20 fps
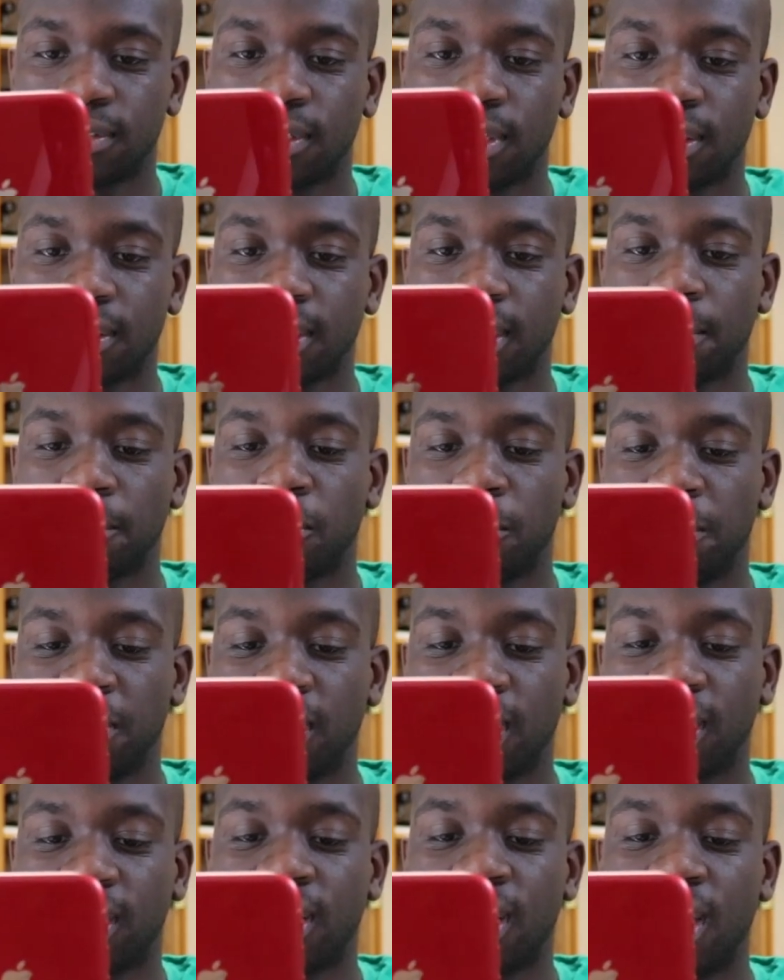I think I'm gonna be
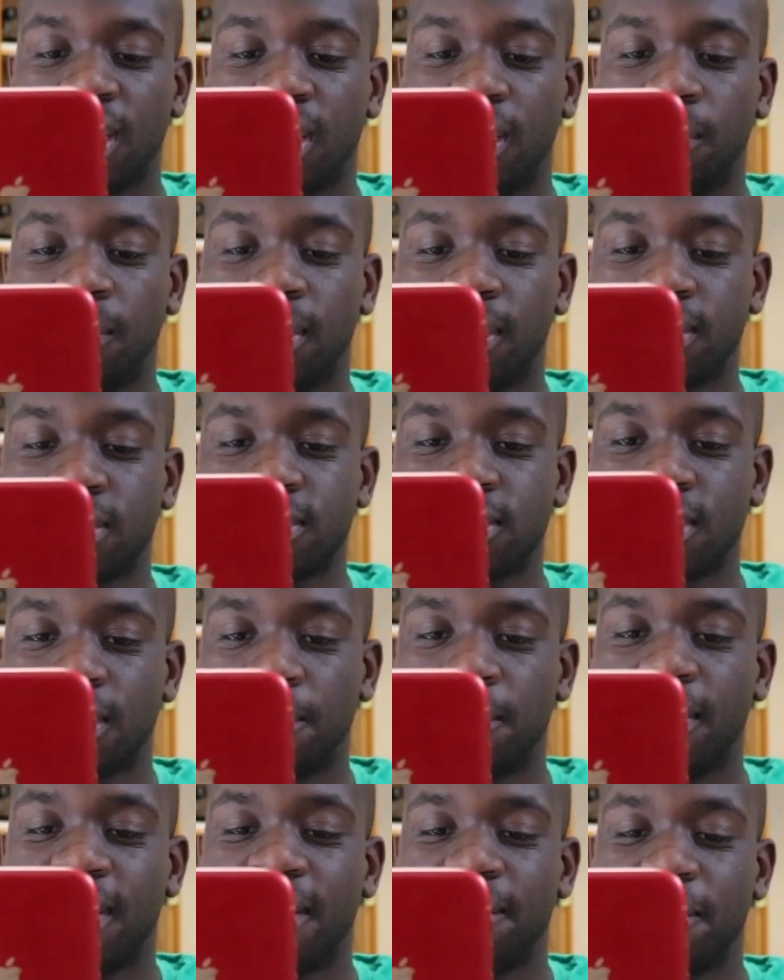like Kanye West.
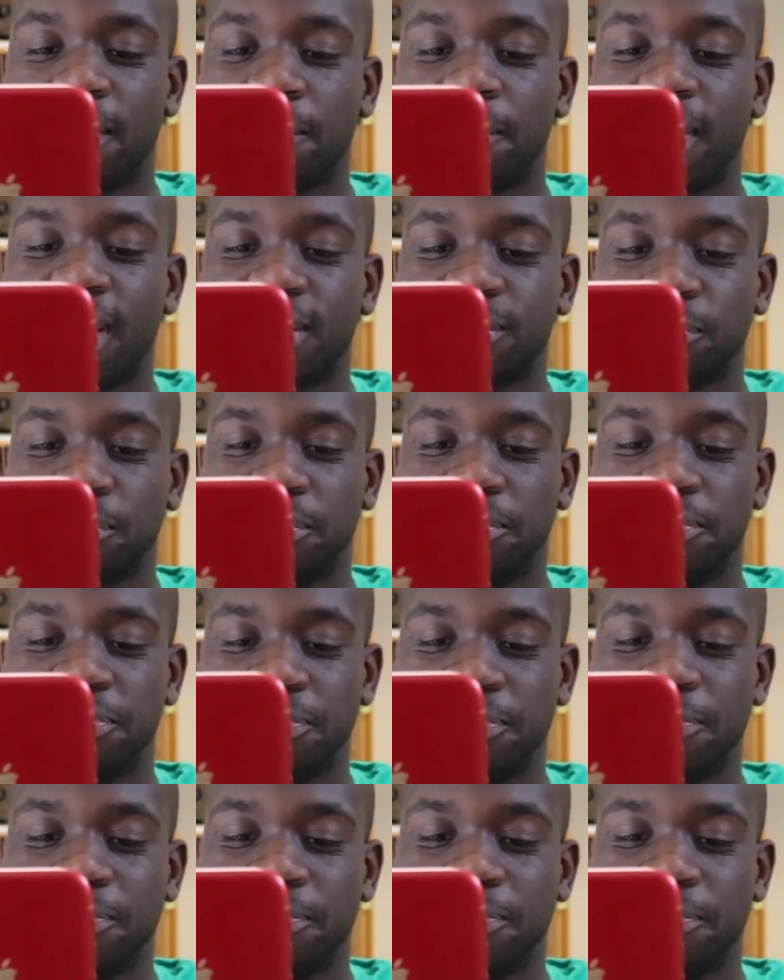I'm gonna have my password as